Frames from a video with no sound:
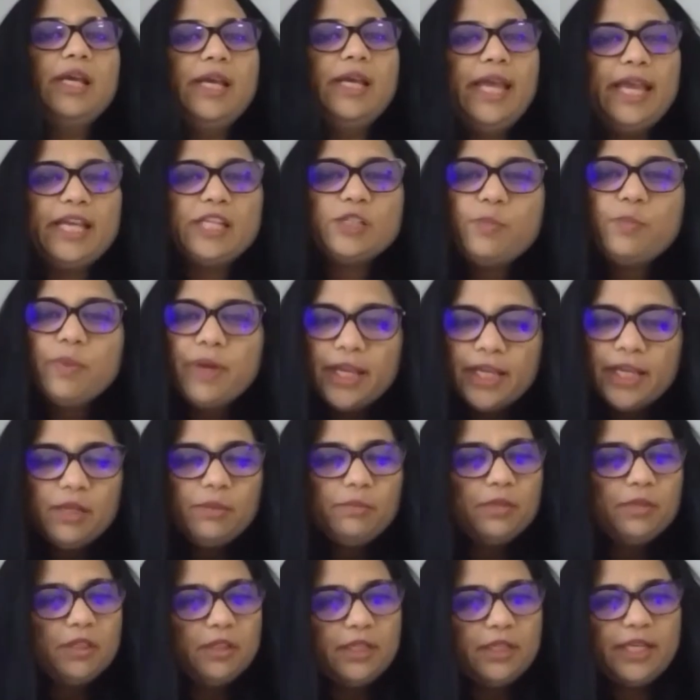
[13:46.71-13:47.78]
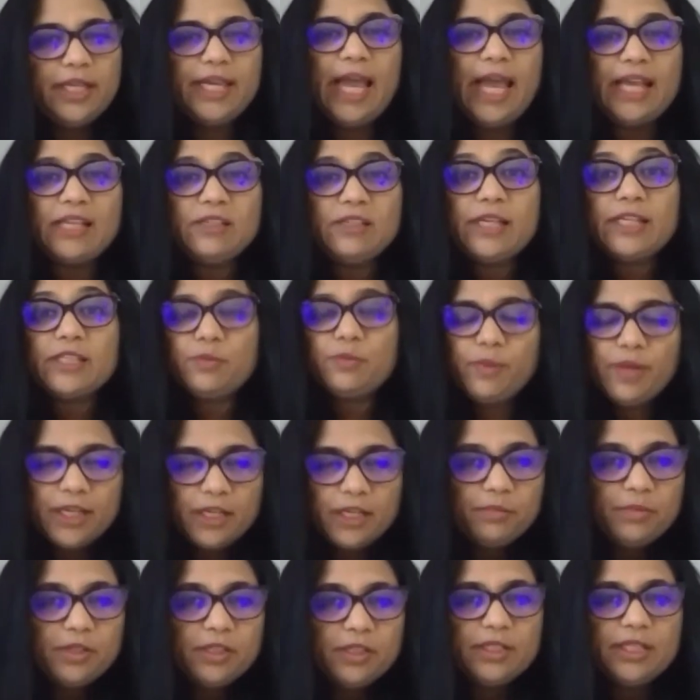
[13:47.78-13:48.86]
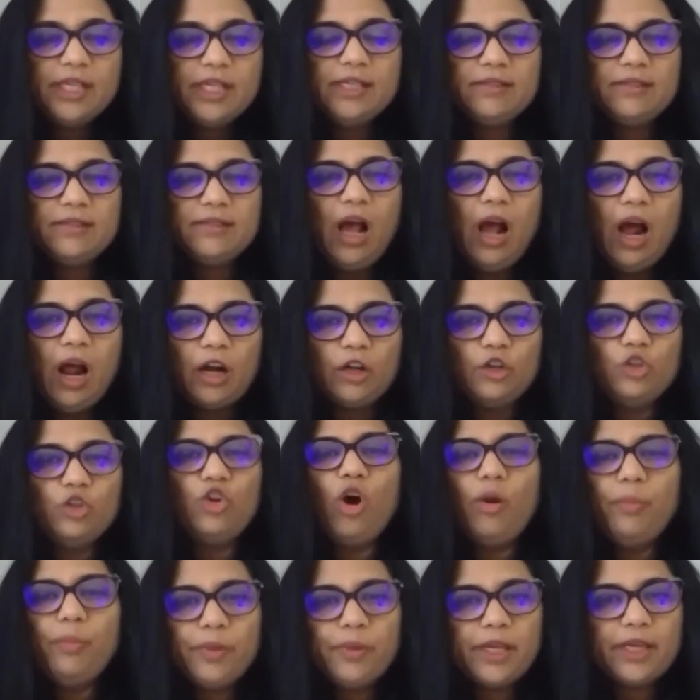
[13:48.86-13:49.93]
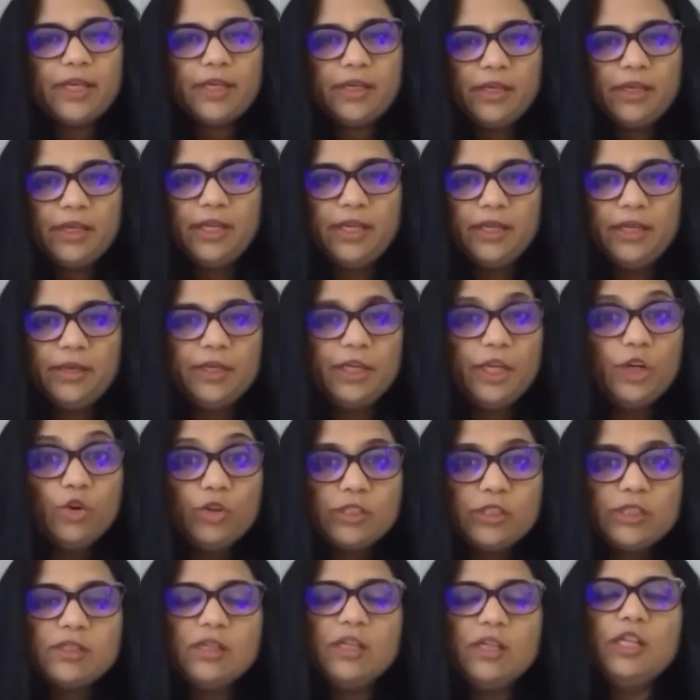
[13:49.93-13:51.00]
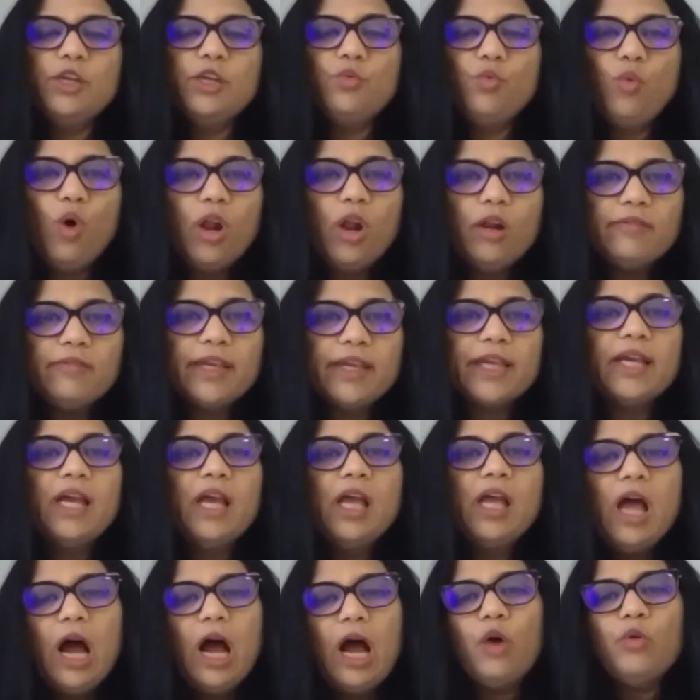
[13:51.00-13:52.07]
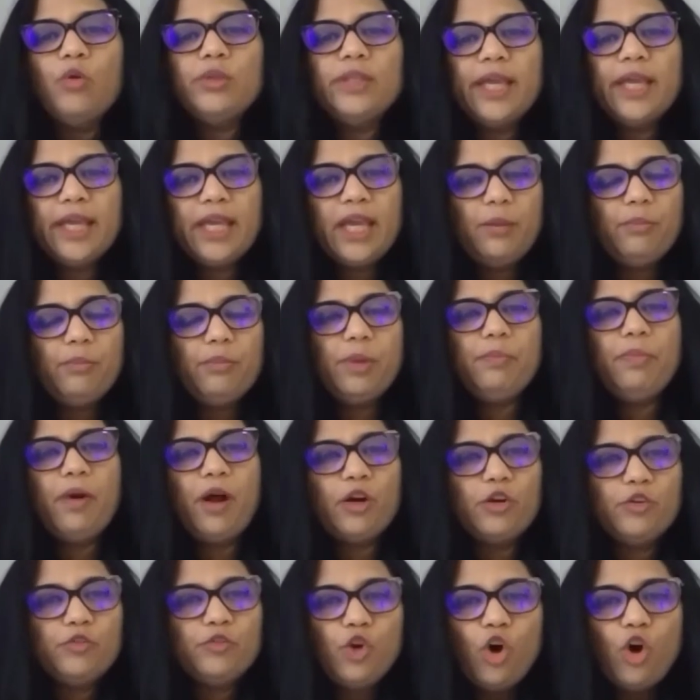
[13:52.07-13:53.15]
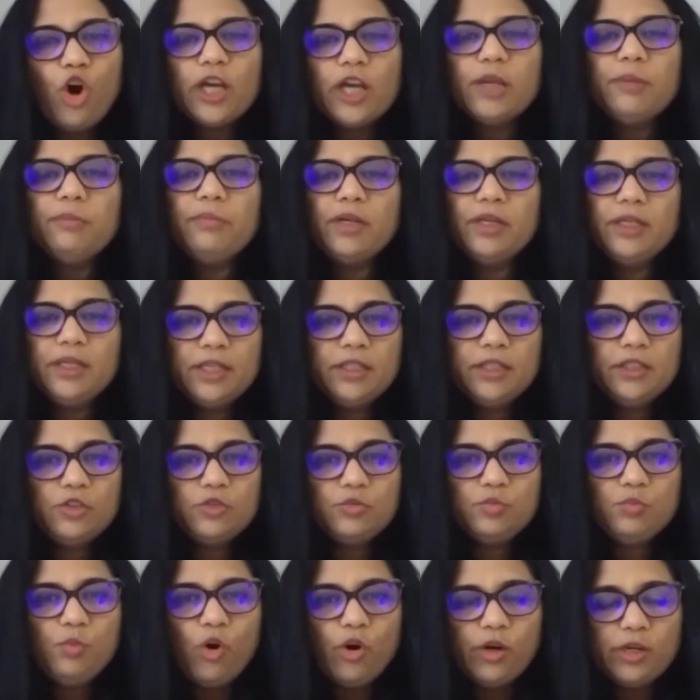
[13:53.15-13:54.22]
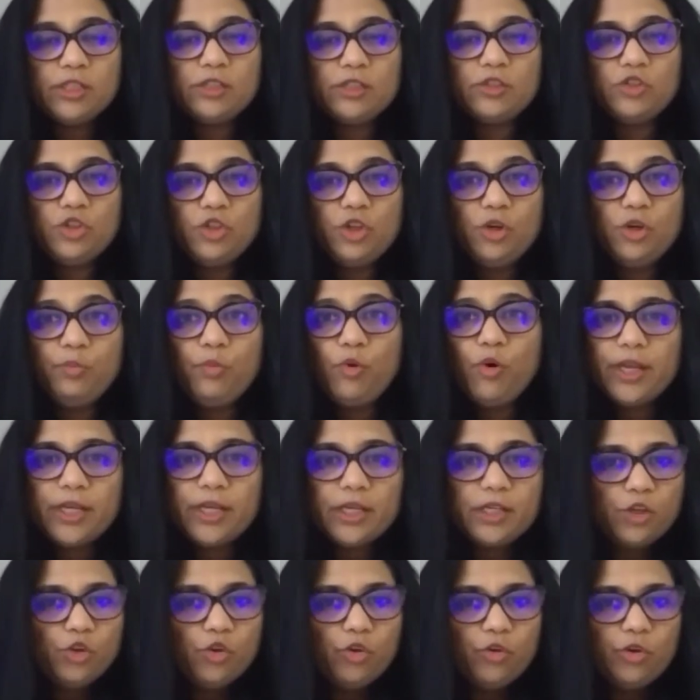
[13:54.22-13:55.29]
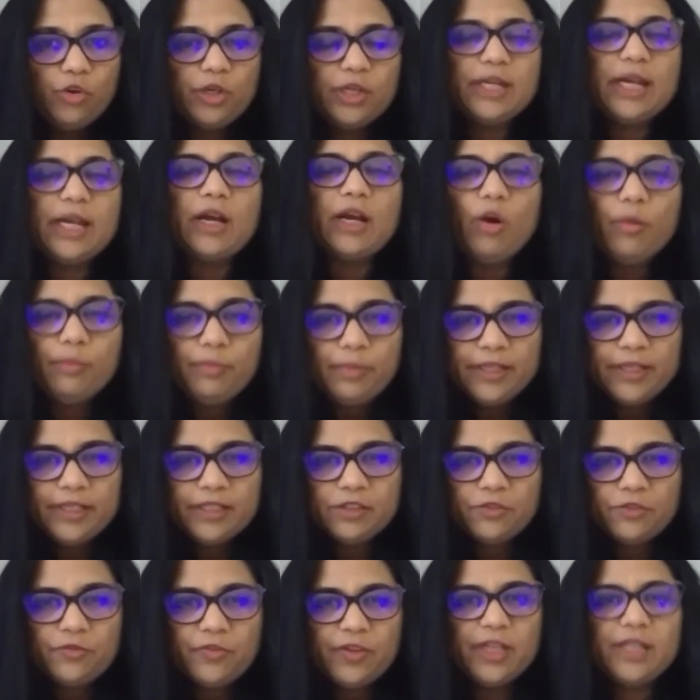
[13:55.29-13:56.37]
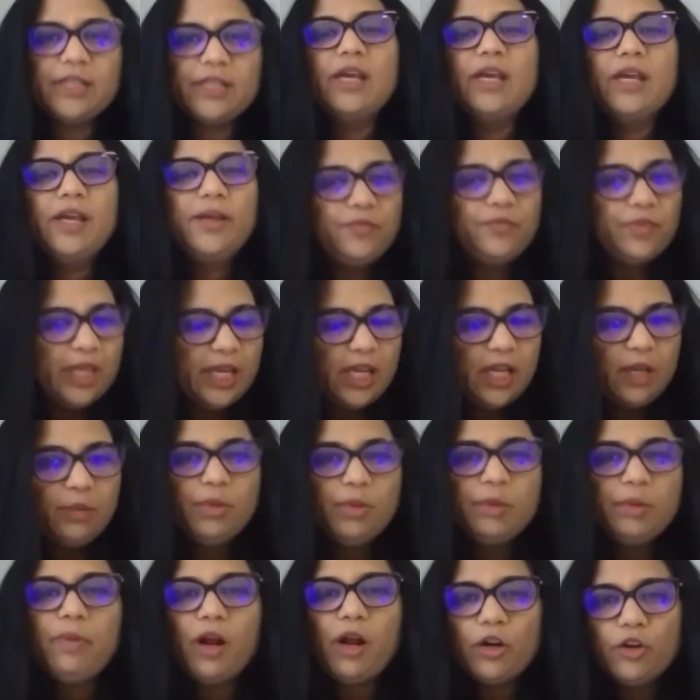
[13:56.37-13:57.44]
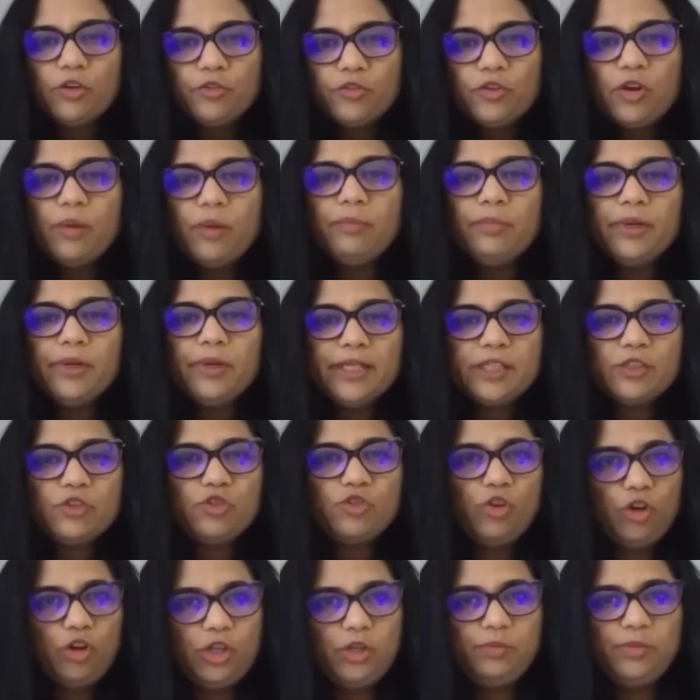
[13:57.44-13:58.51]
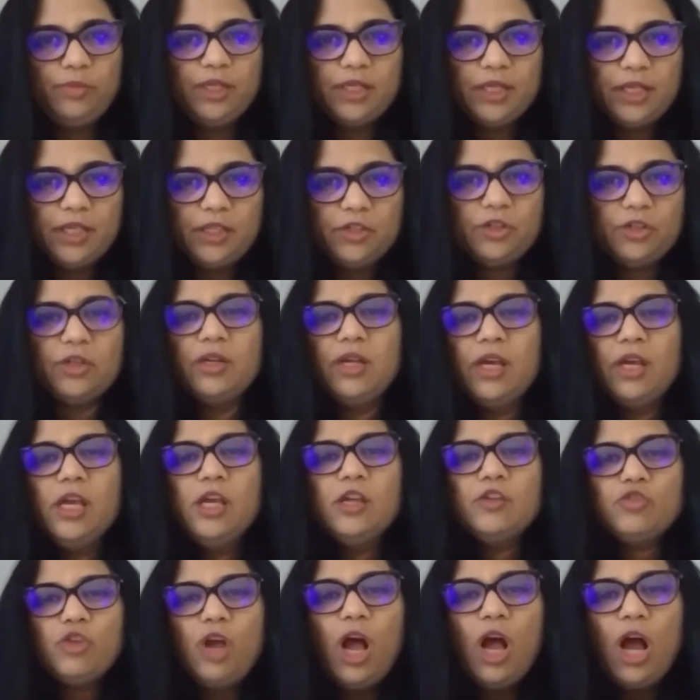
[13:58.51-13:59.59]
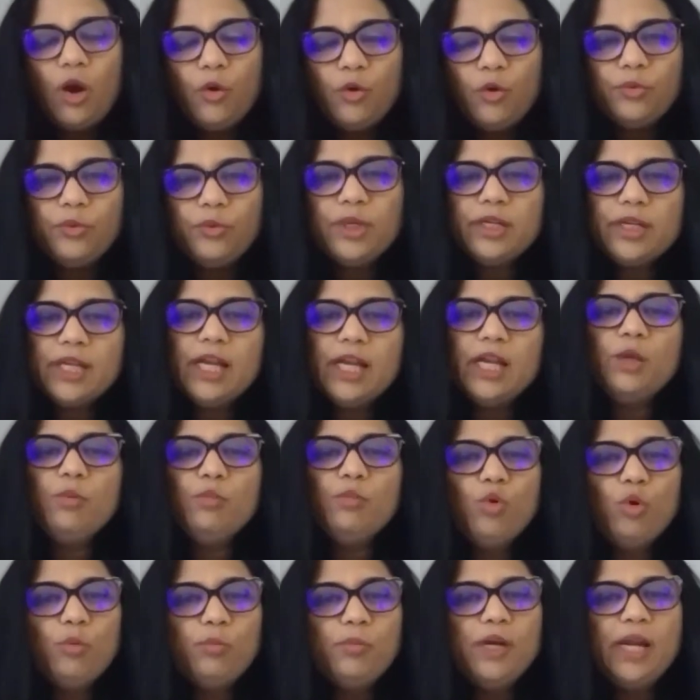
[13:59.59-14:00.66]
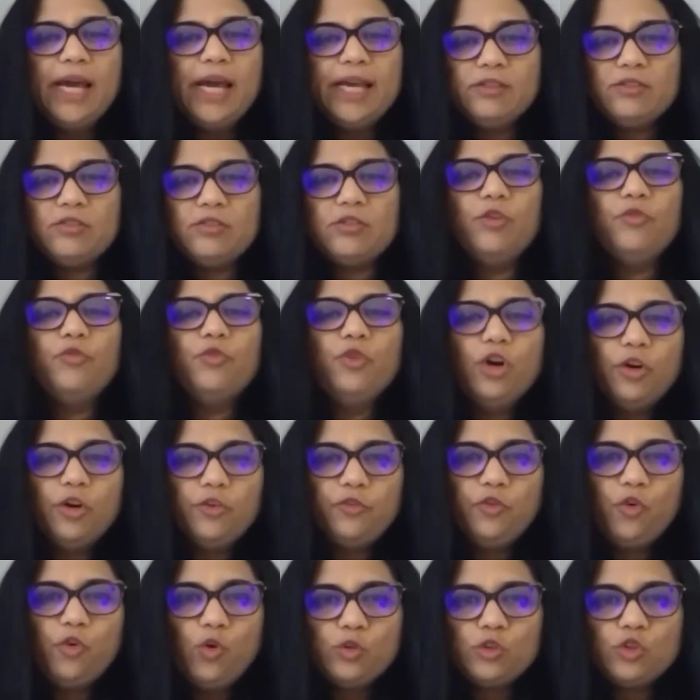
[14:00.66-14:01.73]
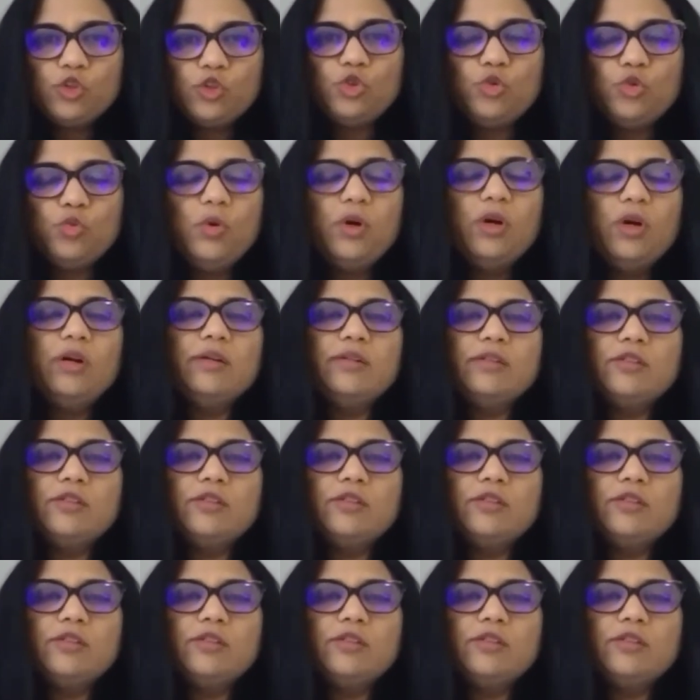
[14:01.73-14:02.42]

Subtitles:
Explainability, as explainability is a hard topic, it's still evolving, how they can be part of documenting these models. To your point, you're in the compliance field. They can be part of compliance documentation. So how do we really mobilize the workforce towards